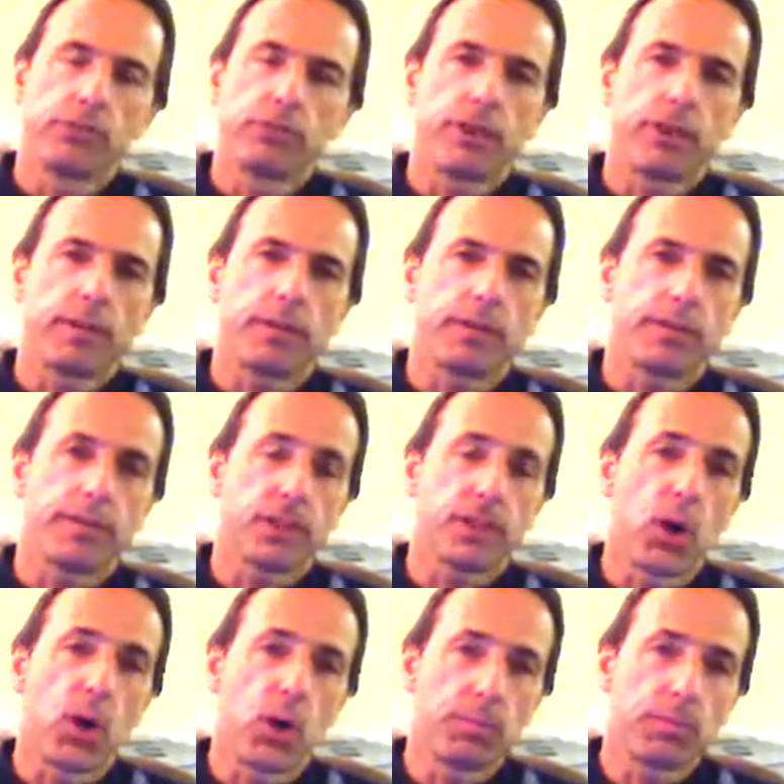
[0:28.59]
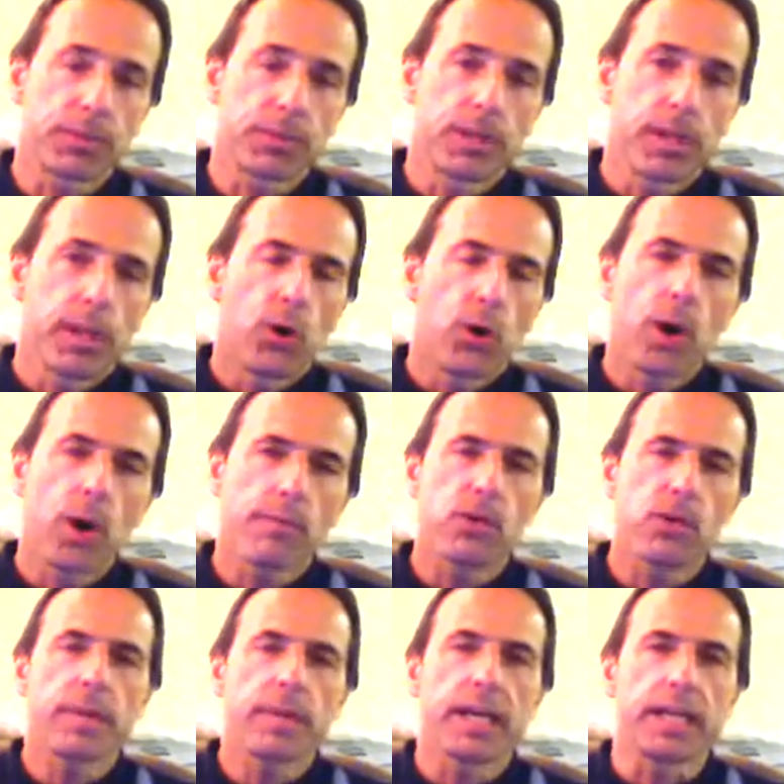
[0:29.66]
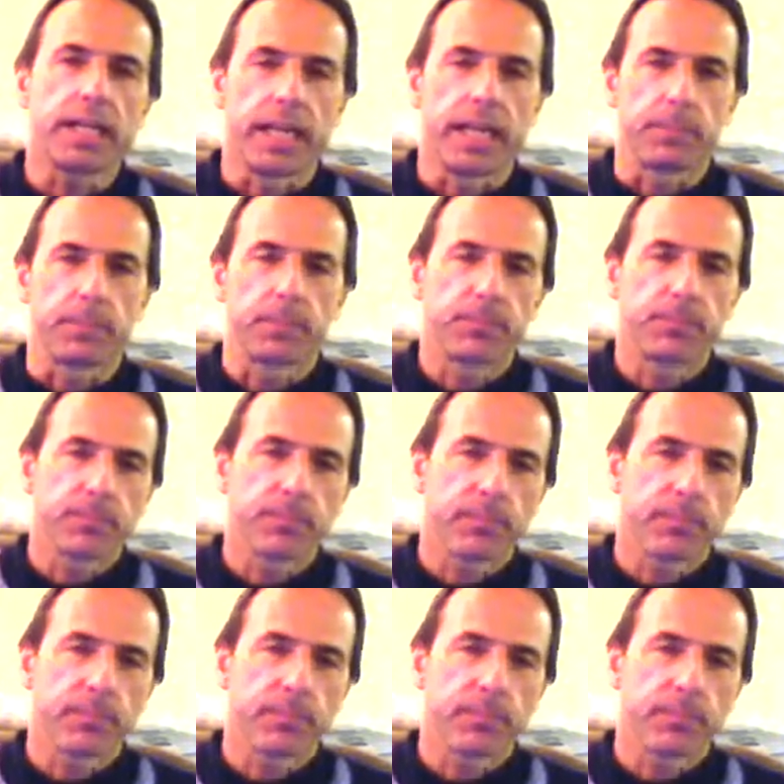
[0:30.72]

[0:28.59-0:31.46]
Duracraft, if it's Holmes, whoever you might name,